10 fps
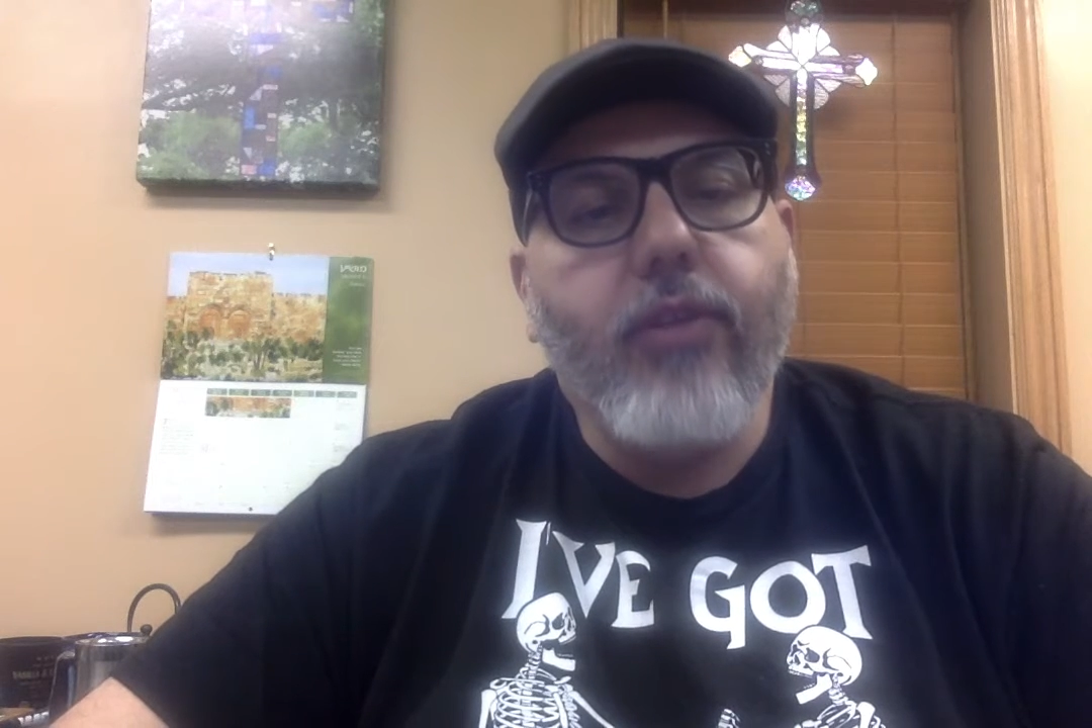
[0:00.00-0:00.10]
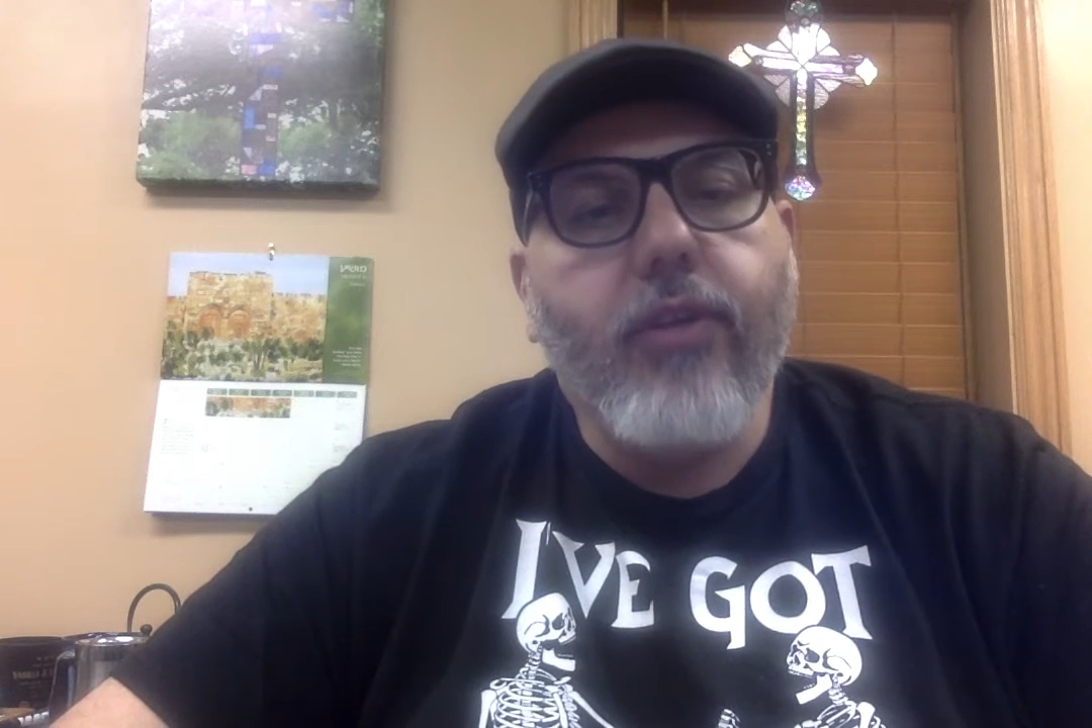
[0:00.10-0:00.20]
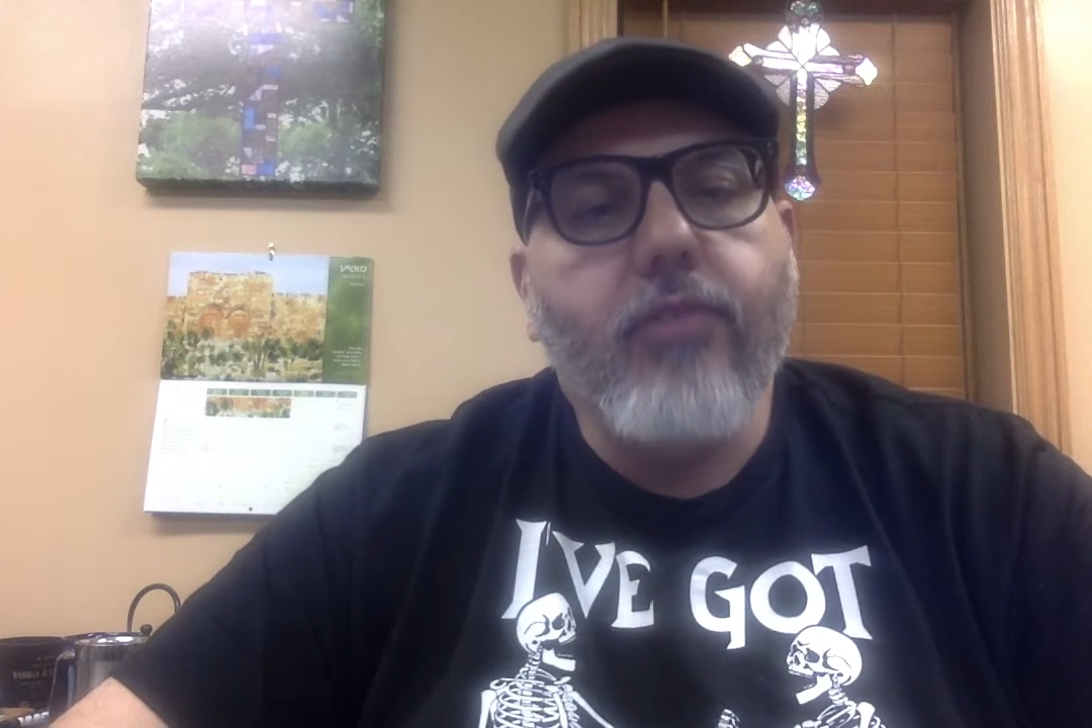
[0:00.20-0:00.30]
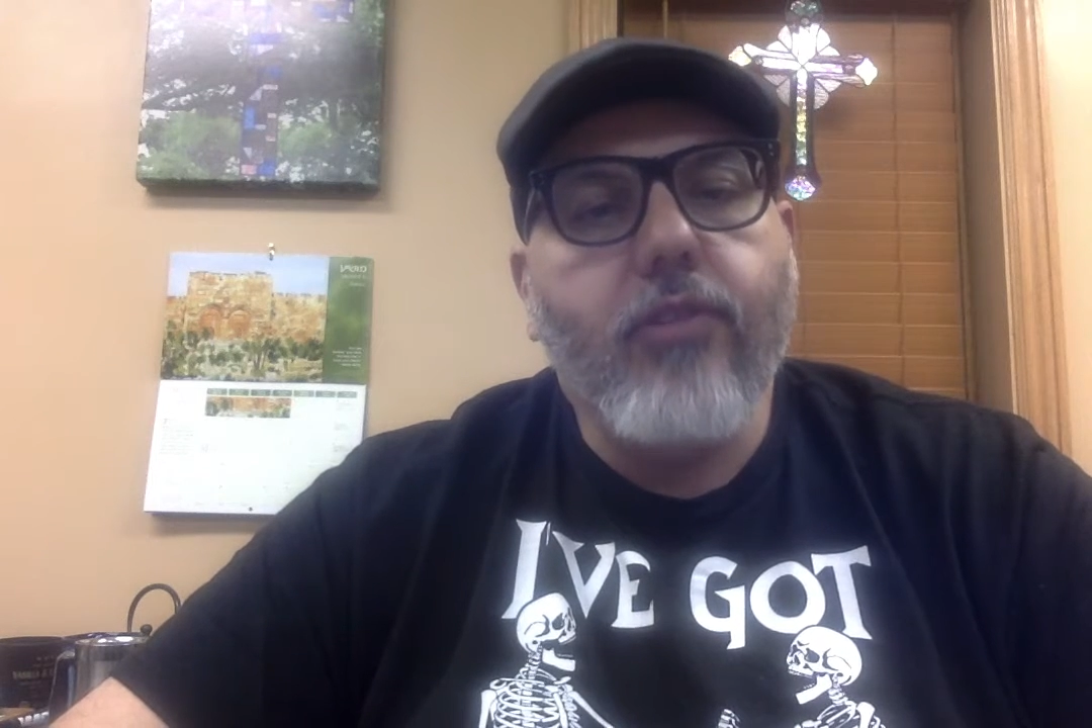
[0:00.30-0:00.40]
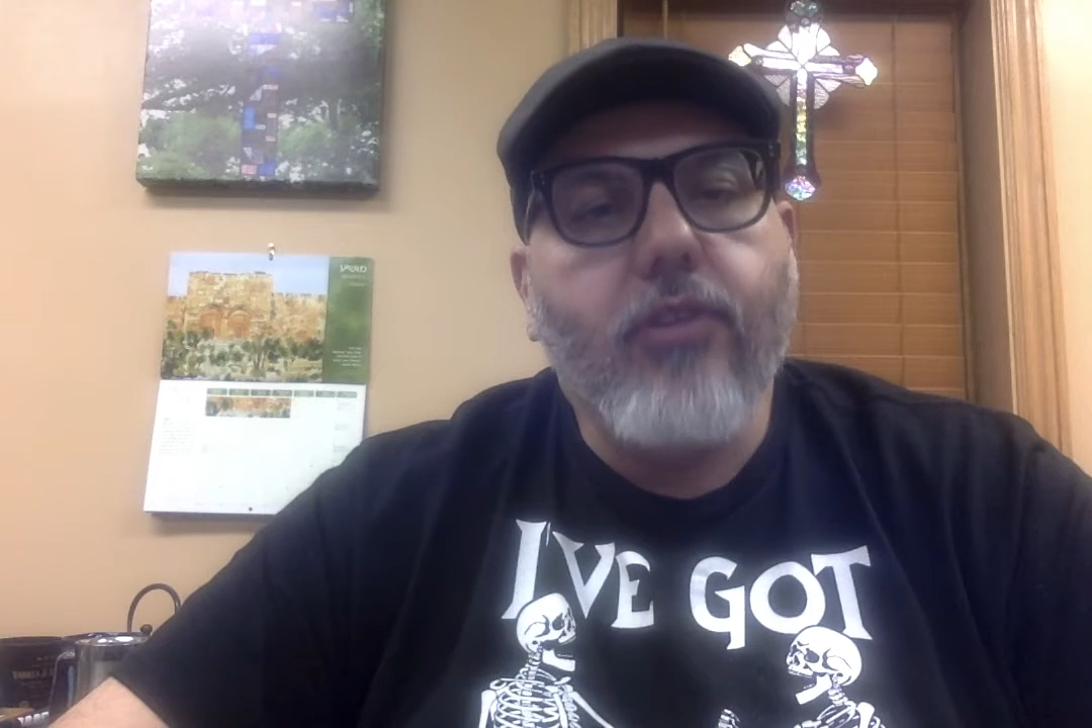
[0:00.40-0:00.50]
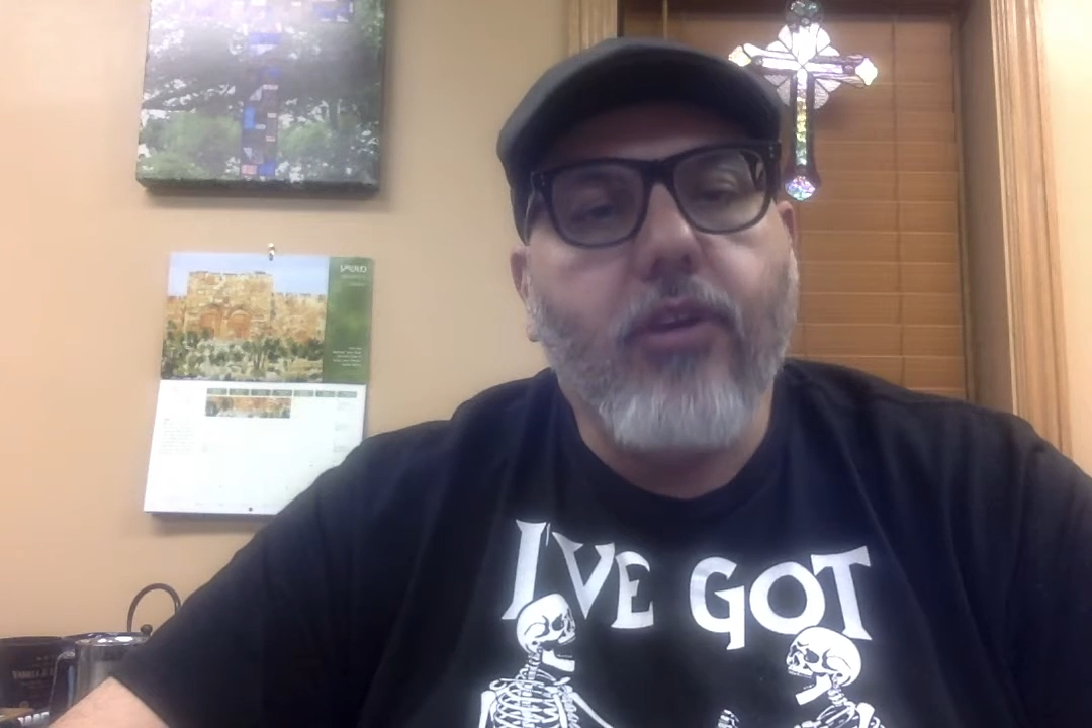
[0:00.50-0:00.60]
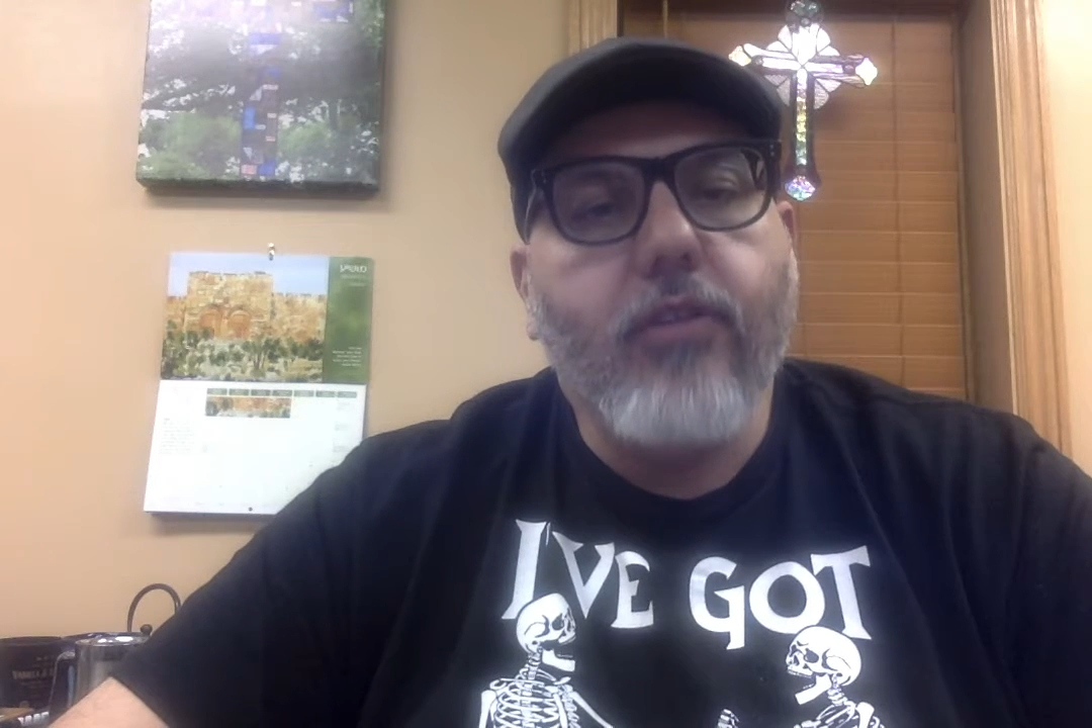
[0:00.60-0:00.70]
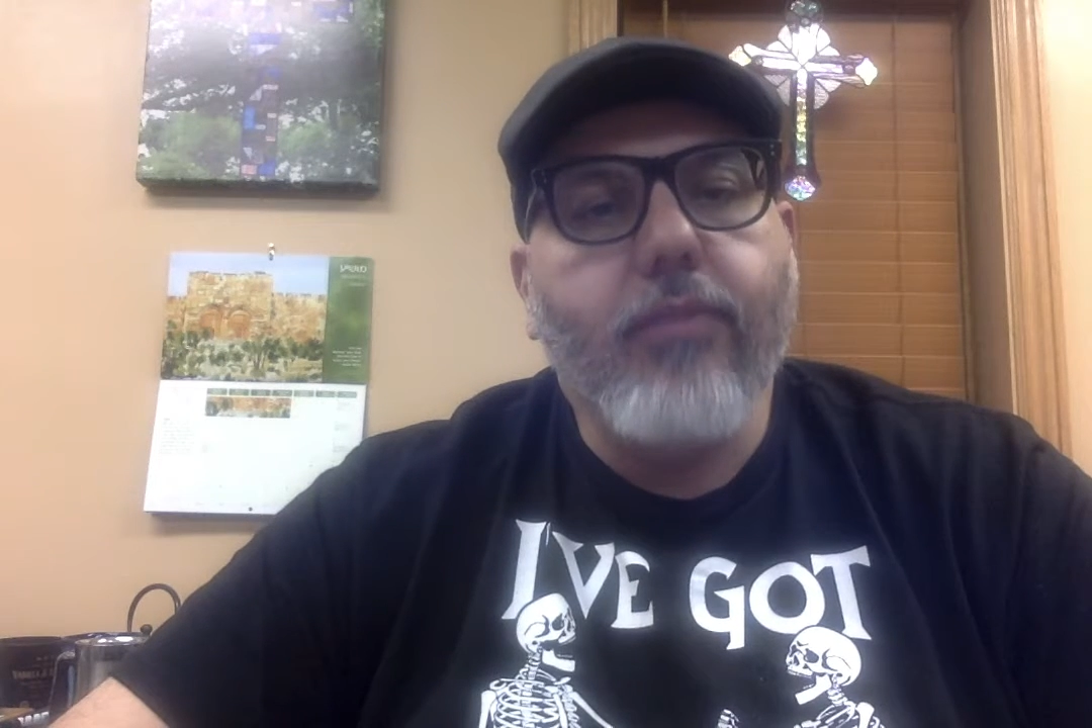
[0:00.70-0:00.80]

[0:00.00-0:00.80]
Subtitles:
like to talk